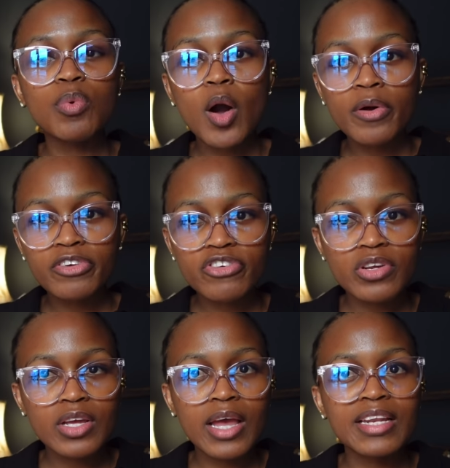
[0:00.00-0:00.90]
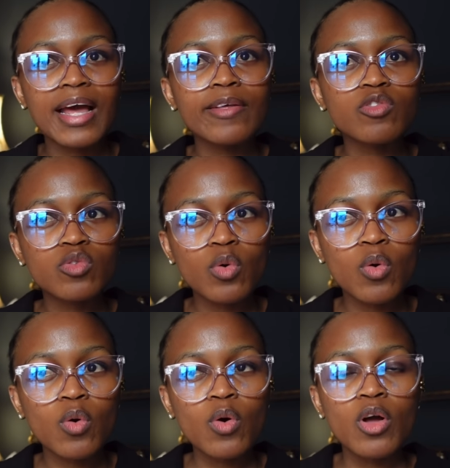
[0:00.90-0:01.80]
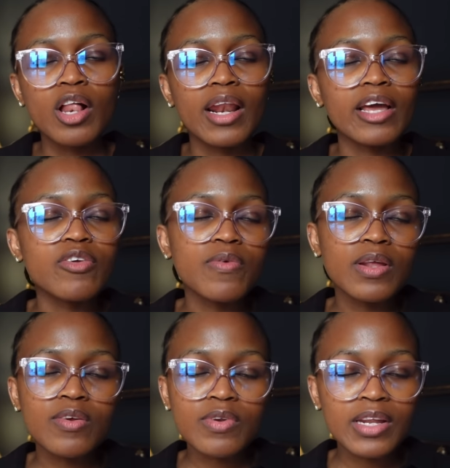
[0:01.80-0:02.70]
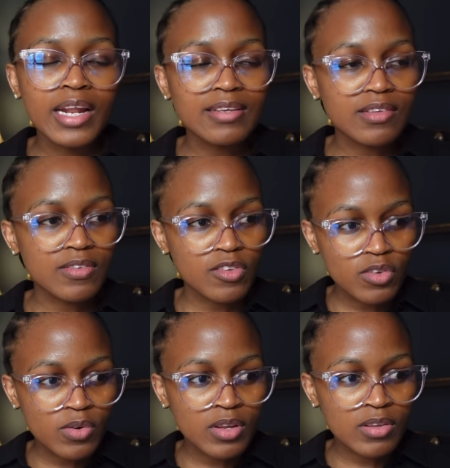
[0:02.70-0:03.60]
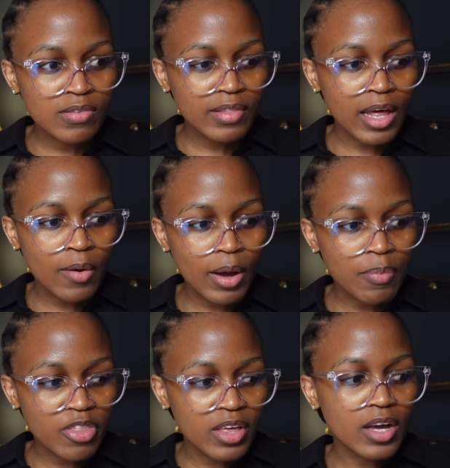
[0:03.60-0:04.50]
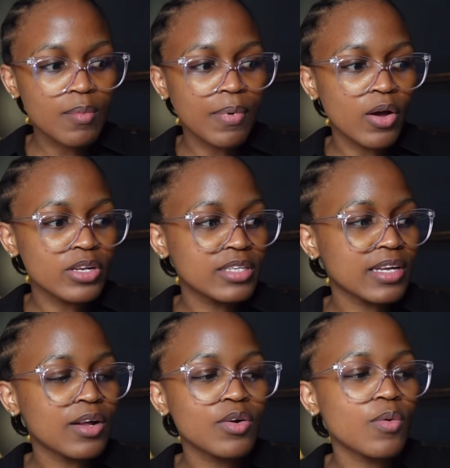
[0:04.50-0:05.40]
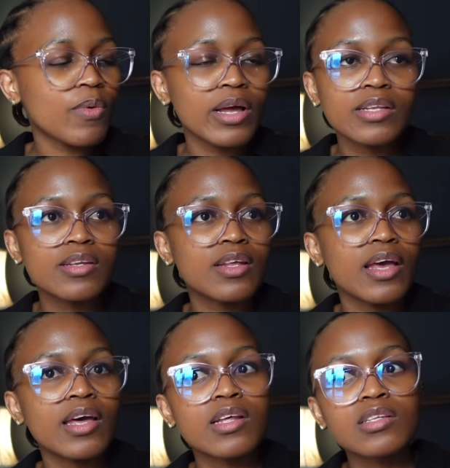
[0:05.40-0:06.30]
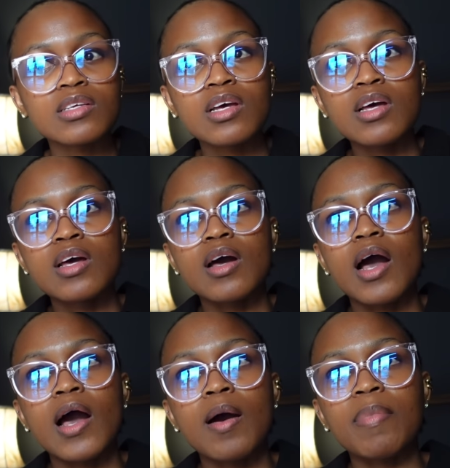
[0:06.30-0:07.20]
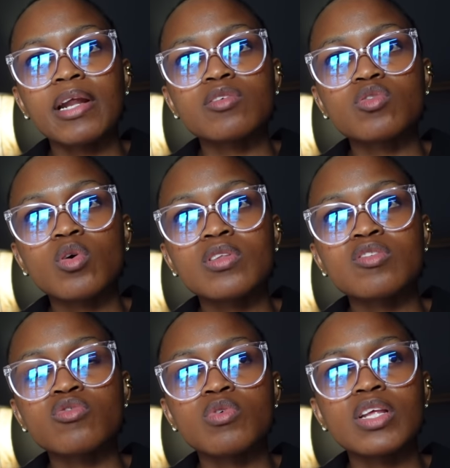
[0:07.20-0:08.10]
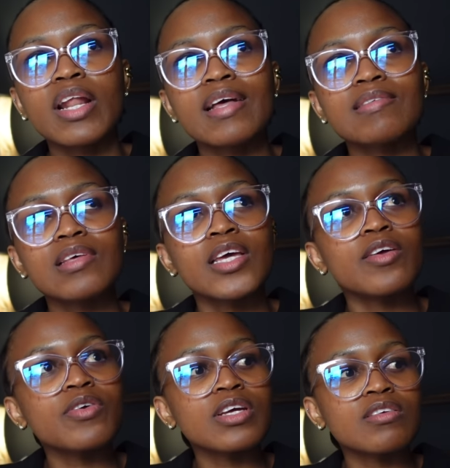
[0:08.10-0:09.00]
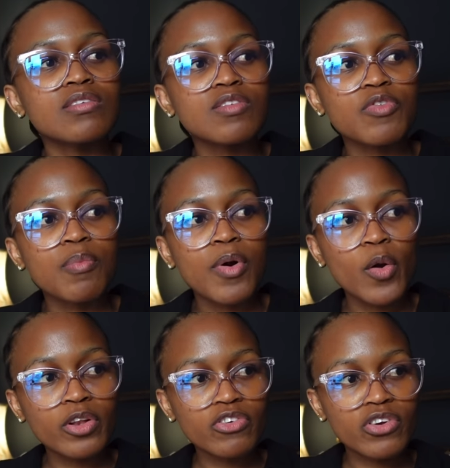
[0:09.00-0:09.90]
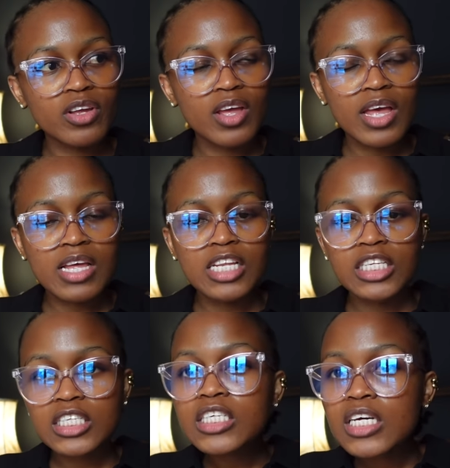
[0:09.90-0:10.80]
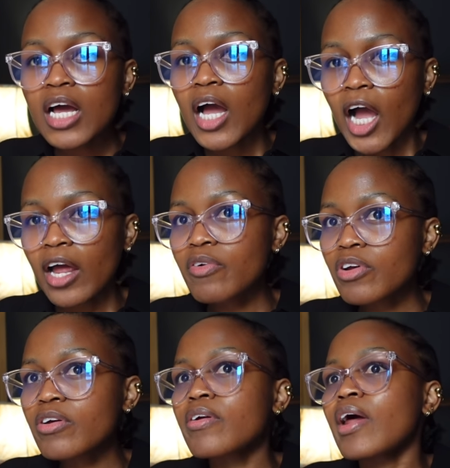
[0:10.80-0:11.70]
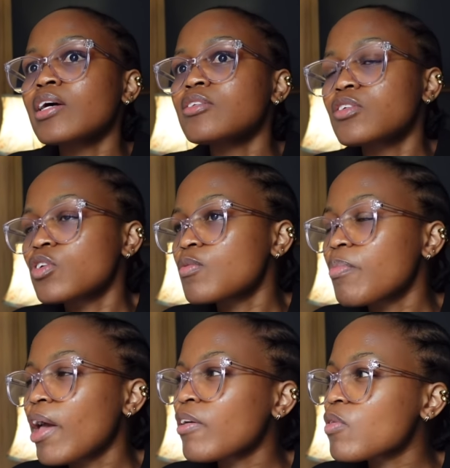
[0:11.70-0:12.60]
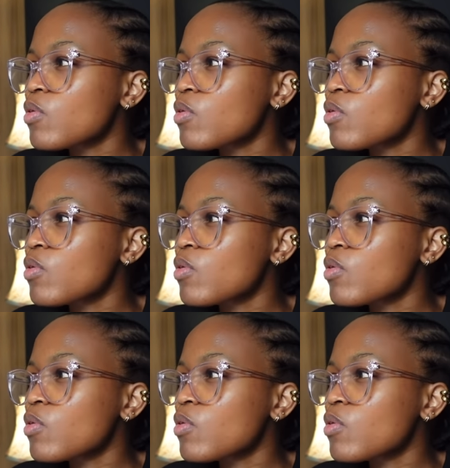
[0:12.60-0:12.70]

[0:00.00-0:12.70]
to poetry and I saw like really really nice accessories now I'm thinking about it I don't know why I didn't get it uh, but I saw these really nice earrings from poetry and I regret not buying